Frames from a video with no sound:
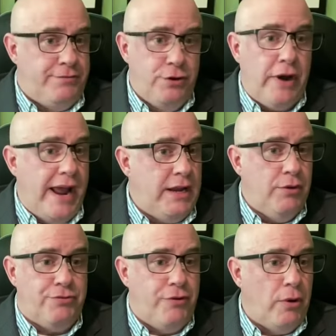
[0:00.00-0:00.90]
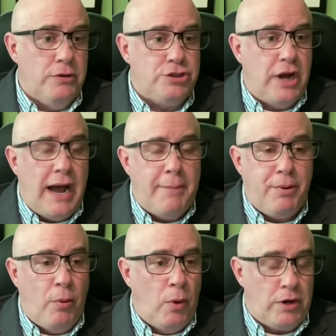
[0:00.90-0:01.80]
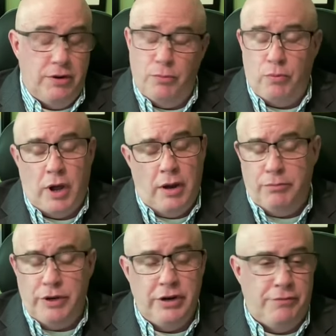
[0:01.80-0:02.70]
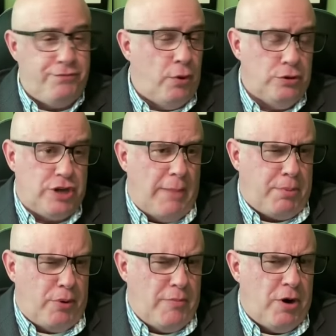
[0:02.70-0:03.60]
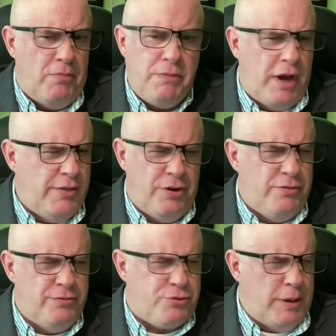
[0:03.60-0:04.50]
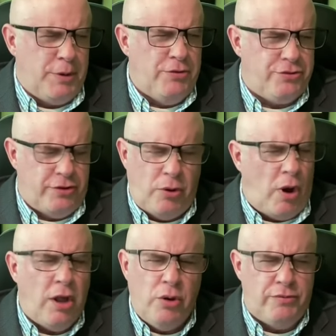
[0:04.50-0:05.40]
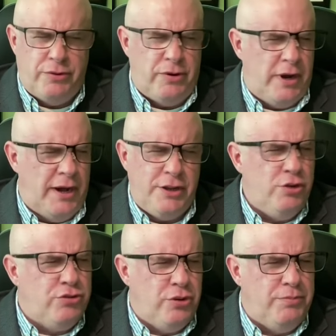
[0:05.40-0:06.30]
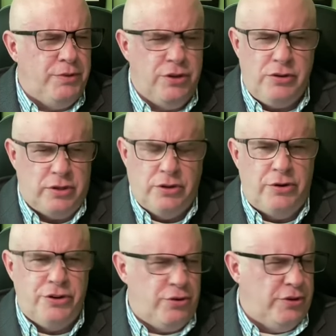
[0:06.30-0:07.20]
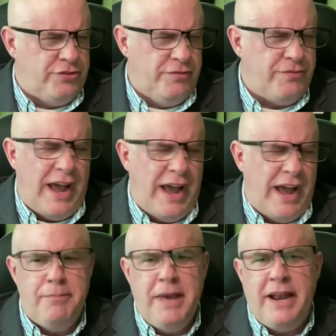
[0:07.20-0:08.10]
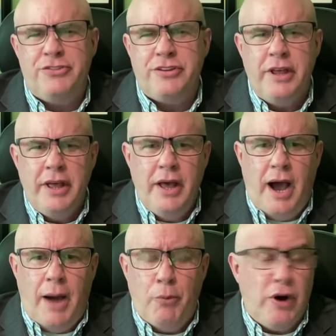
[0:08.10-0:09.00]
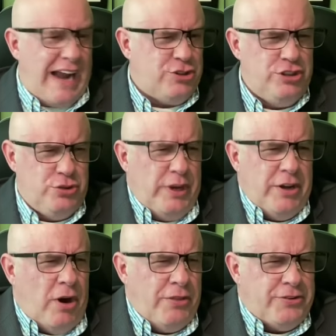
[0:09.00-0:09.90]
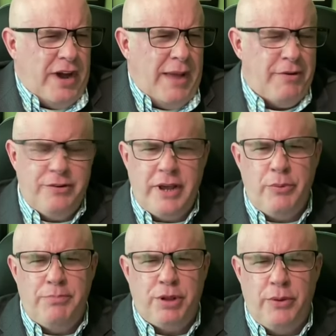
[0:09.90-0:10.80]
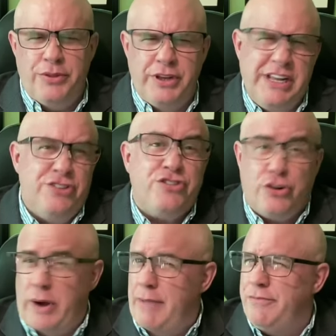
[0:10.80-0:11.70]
you're handy with Photoshop or can uh, read a Photoshop primer, uh, there are trimmers all over uh, YouTube. You can learn to do this in five ten minutes. Um, we're actually doing it all the time every time we play with an Instagram